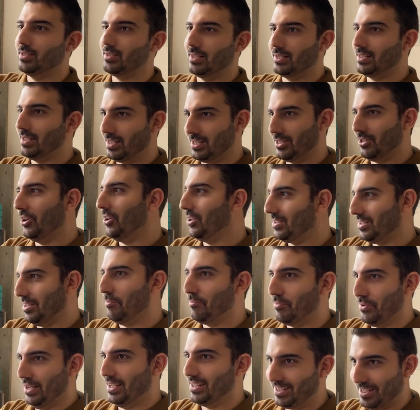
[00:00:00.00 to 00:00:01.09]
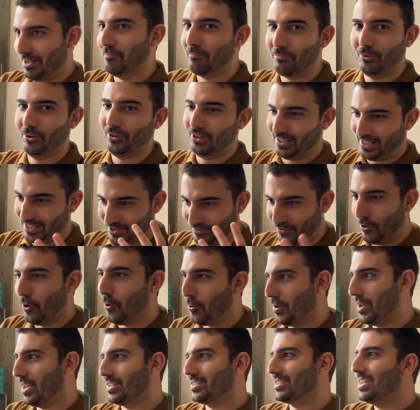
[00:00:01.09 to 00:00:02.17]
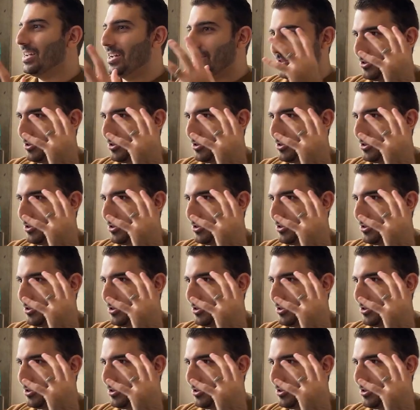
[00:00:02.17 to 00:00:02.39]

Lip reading: This is not something simple. This is 4 weeks